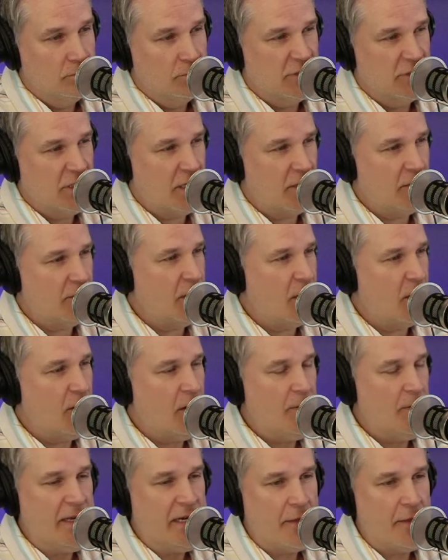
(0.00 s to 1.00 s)
I don't know.
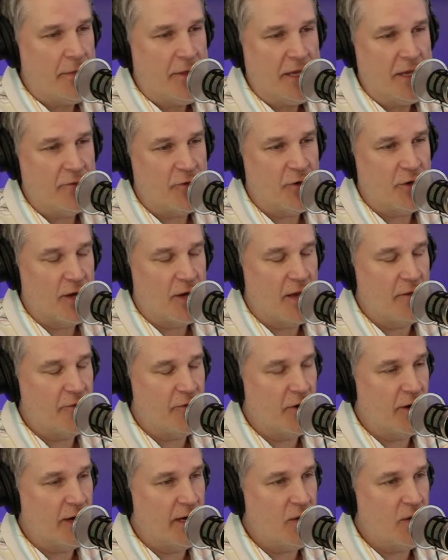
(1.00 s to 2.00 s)
I mean, I think if
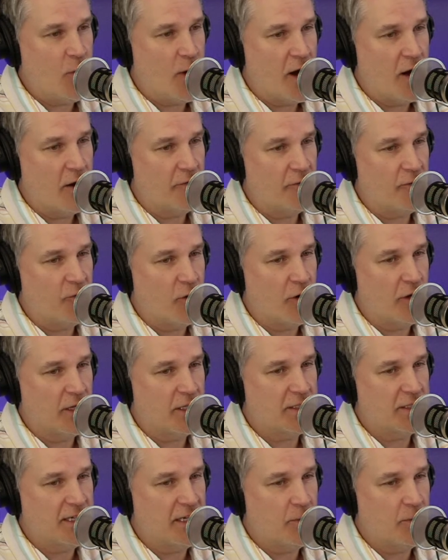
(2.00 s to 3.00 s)
you're anywhere for an
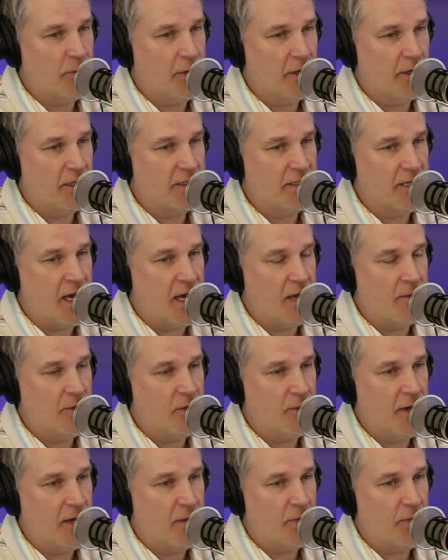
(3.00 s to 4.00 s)
extended period of time,
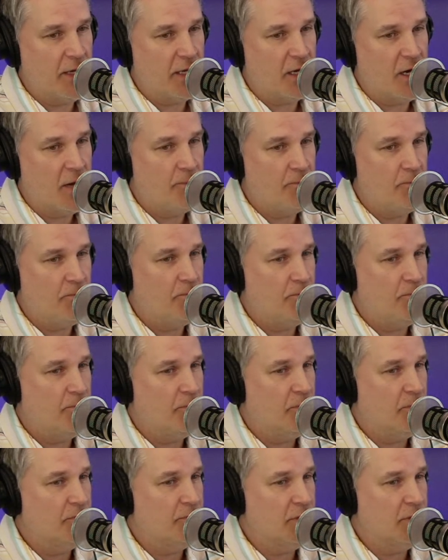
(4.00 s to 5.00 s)
you might pick up
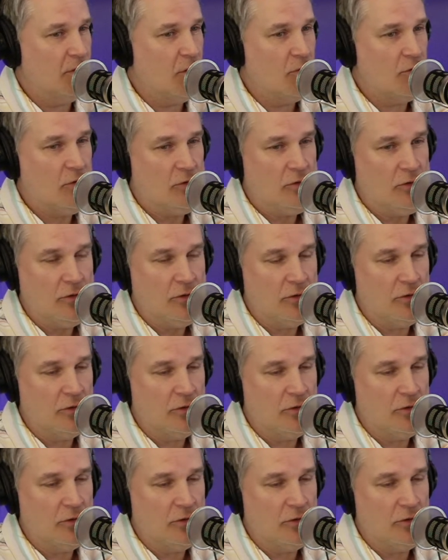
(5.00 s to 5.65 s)
local.